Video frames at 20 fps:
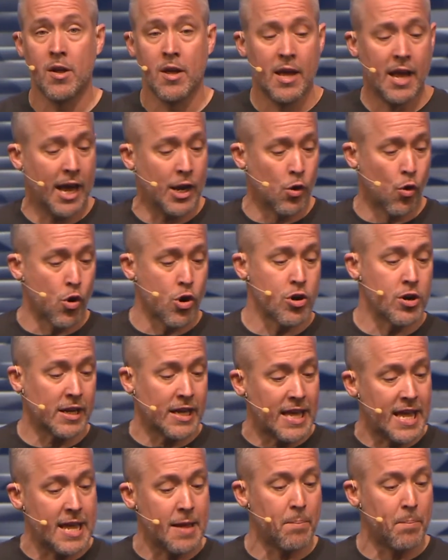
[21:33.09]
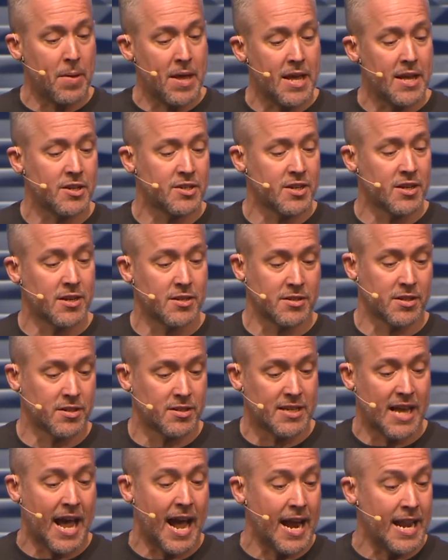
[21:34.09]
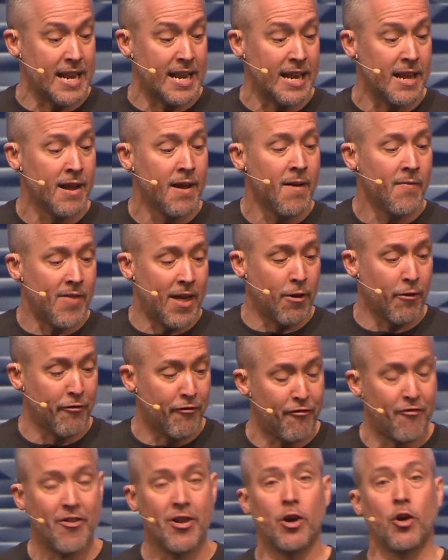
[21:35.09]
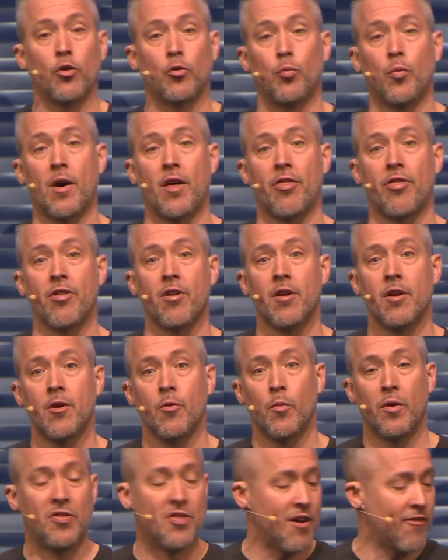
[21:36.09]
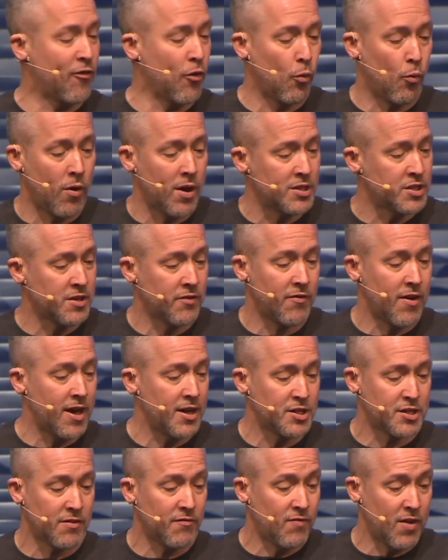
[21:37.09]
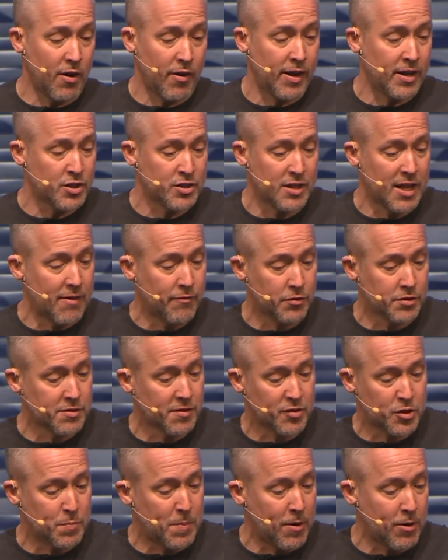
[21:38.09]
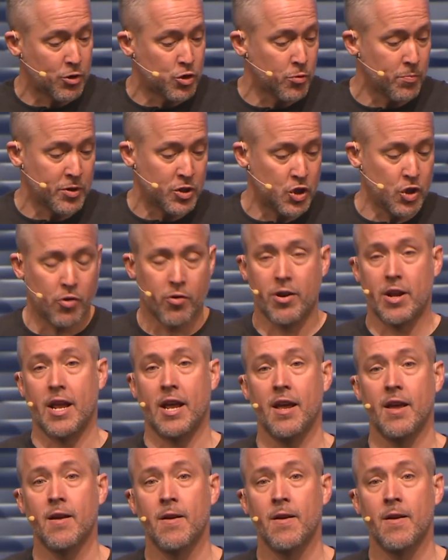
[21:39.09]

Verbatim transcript: in order to keep peace in a society that are filled with, with different ones of us at various levels of spiritual maturity.